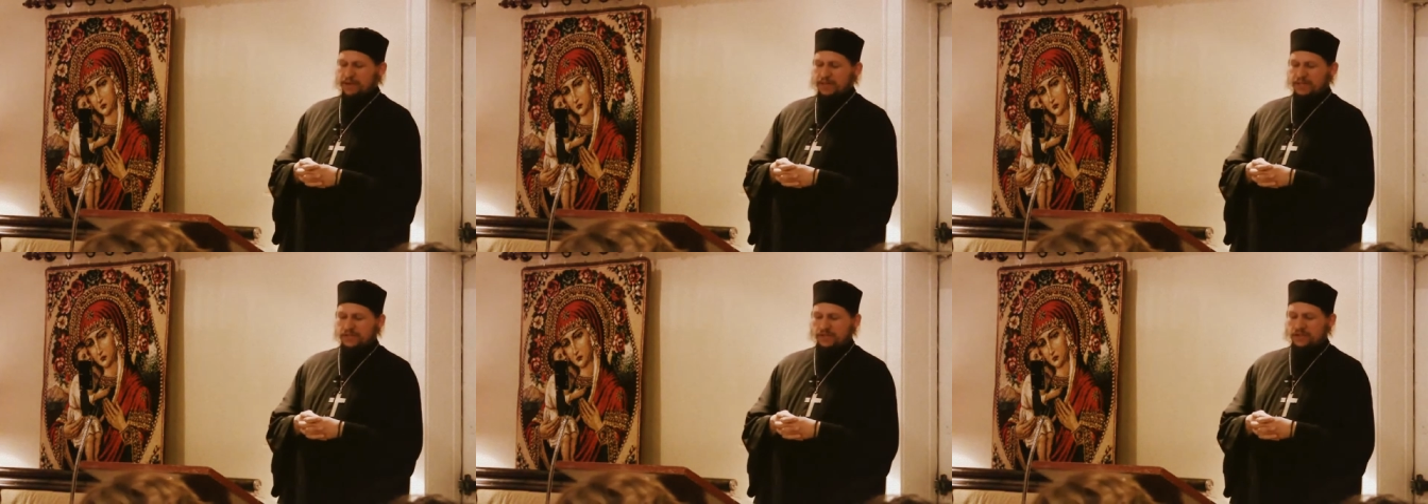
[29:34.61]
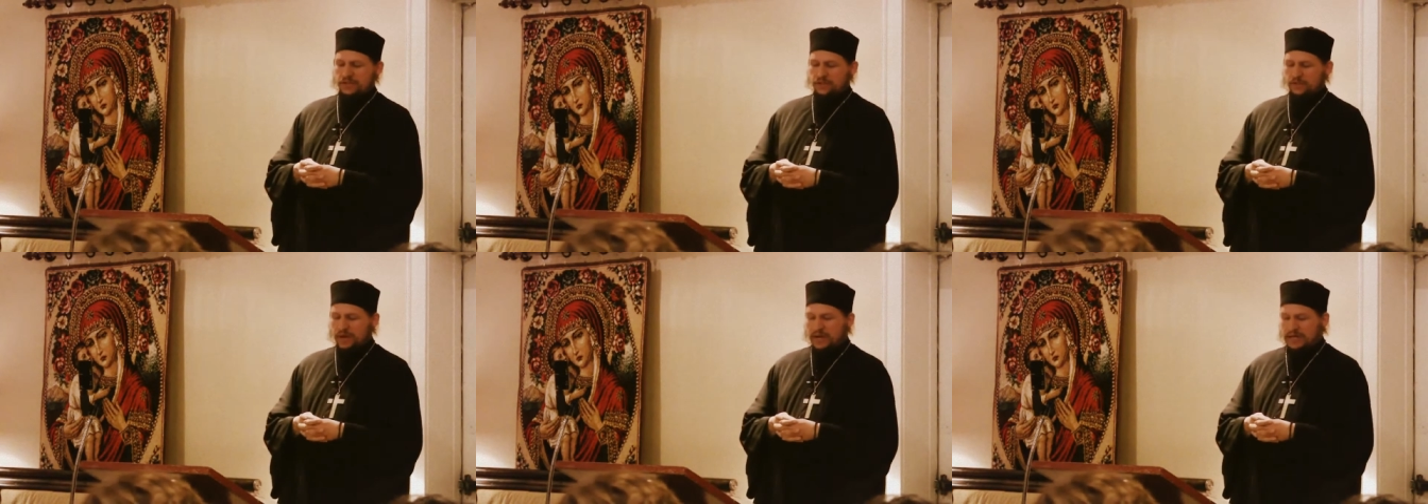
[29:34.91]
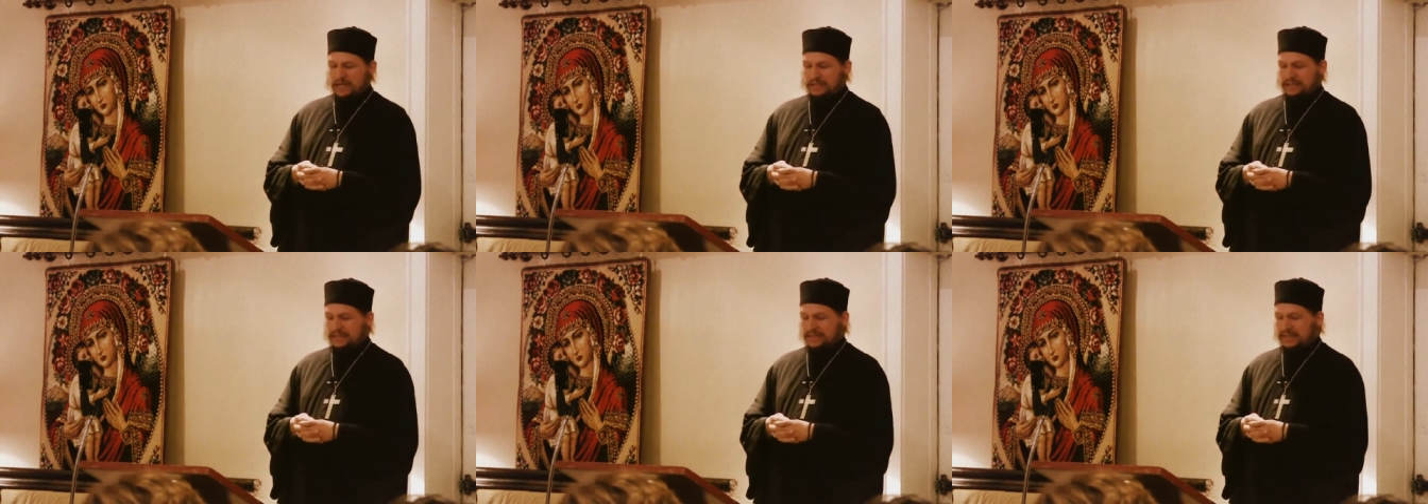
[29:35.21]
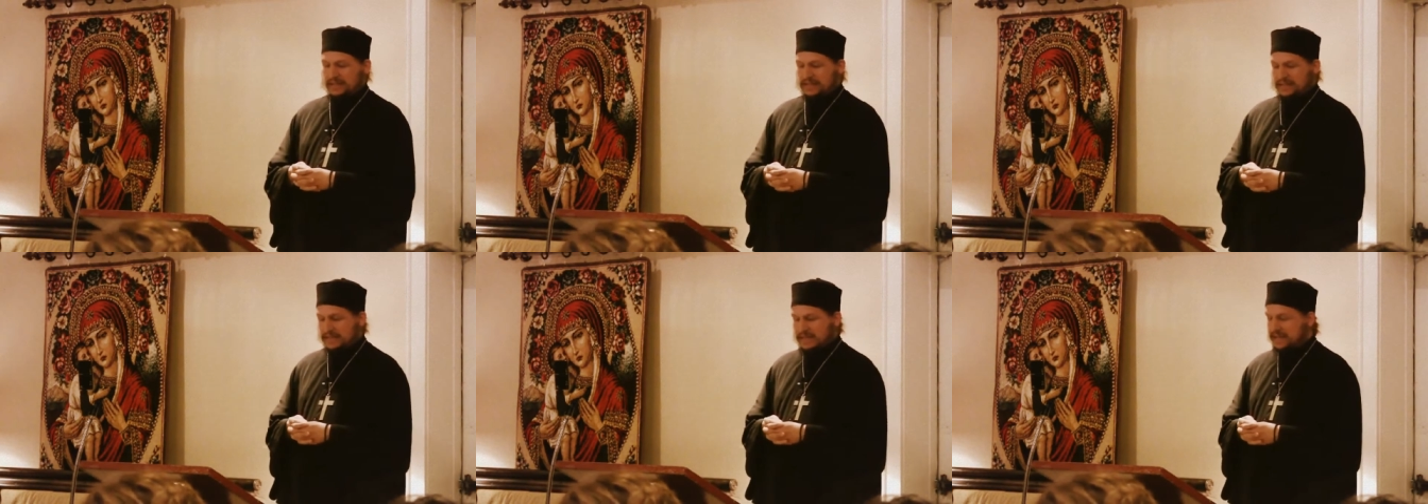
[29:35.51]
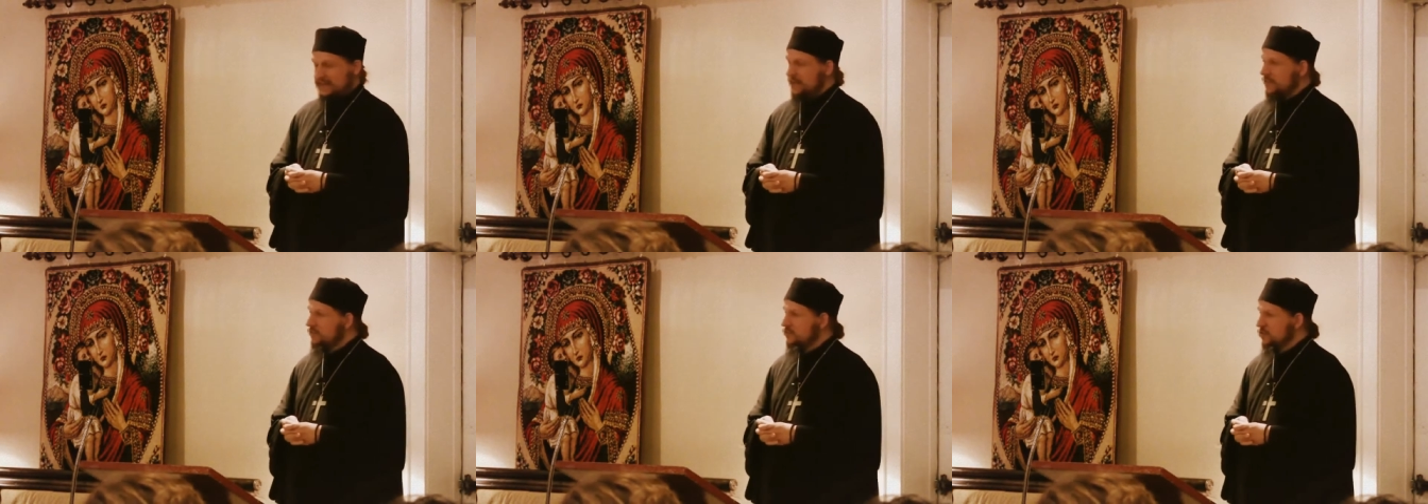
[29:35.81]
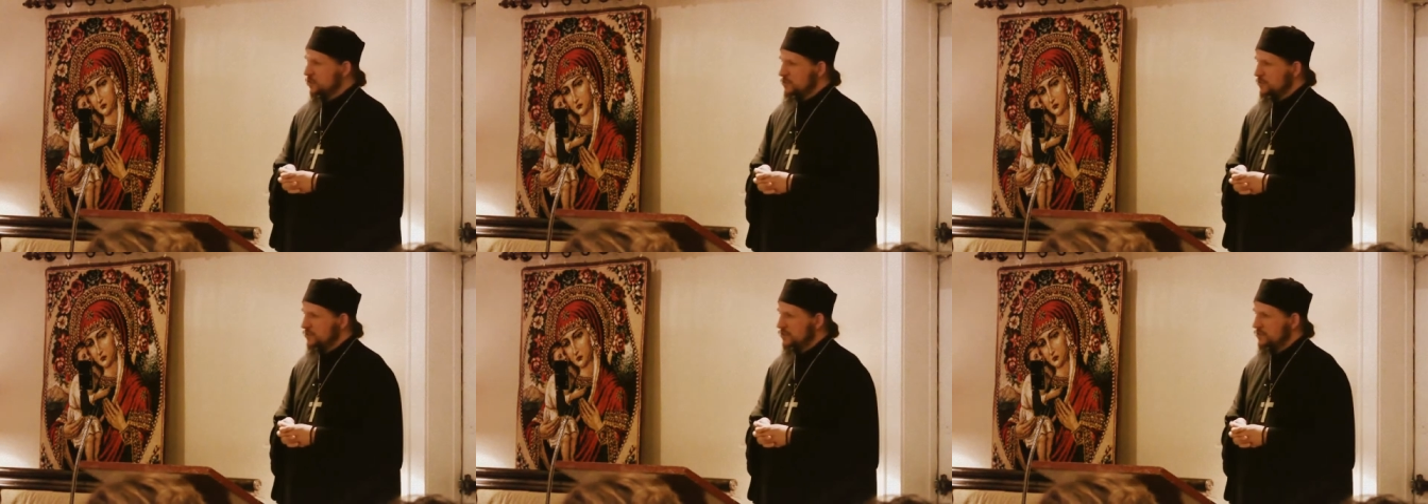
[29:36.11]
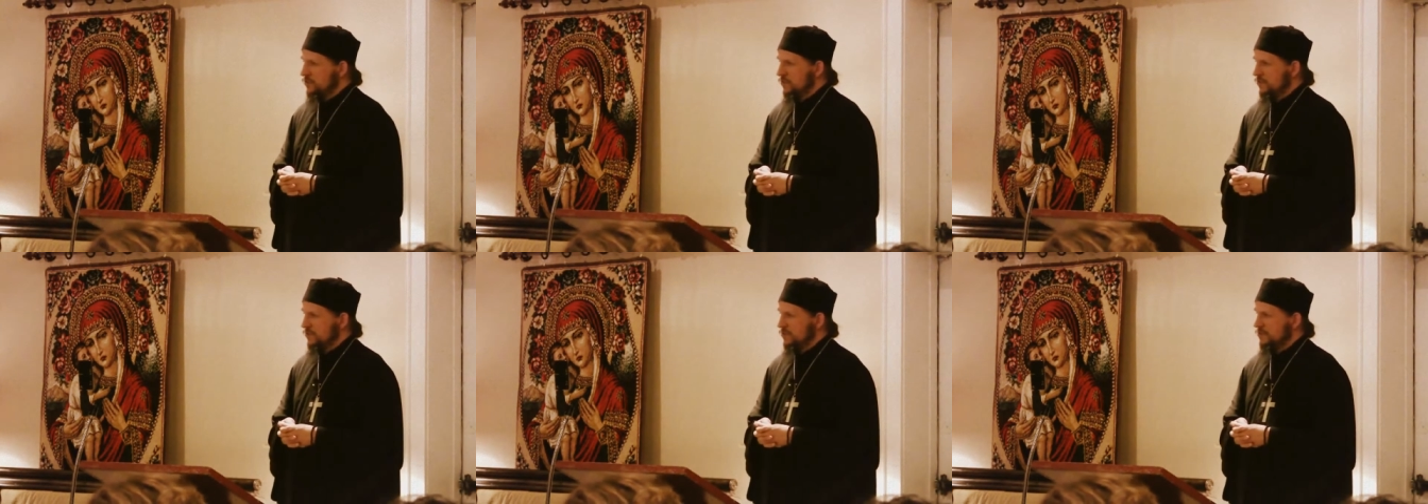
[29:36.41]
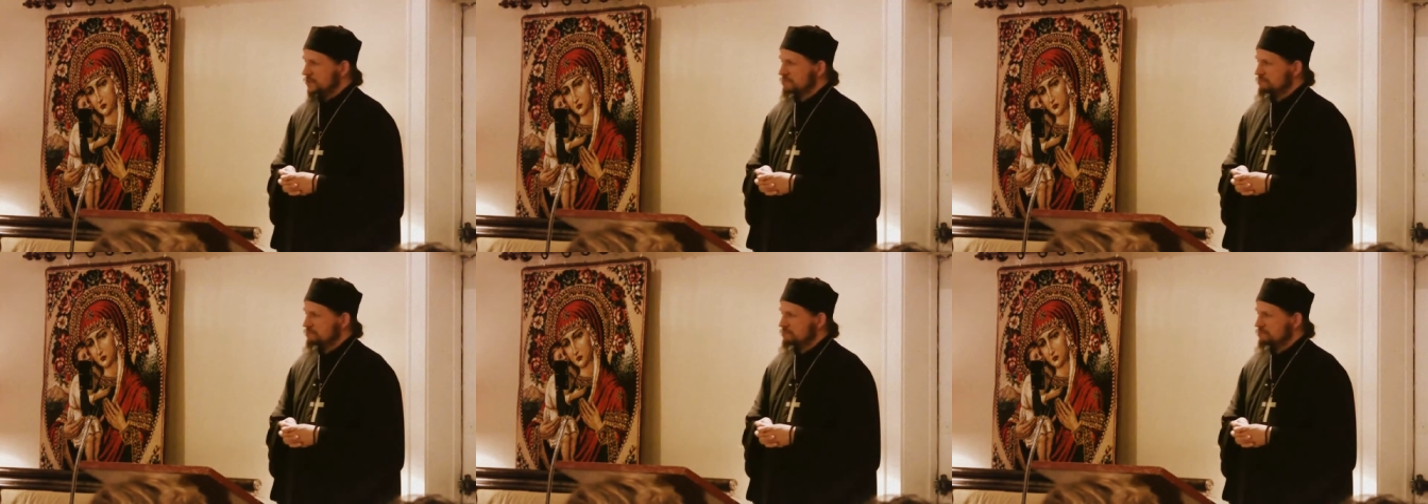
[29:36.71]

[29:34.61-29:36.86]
Basil the Great, did they need an interpreter?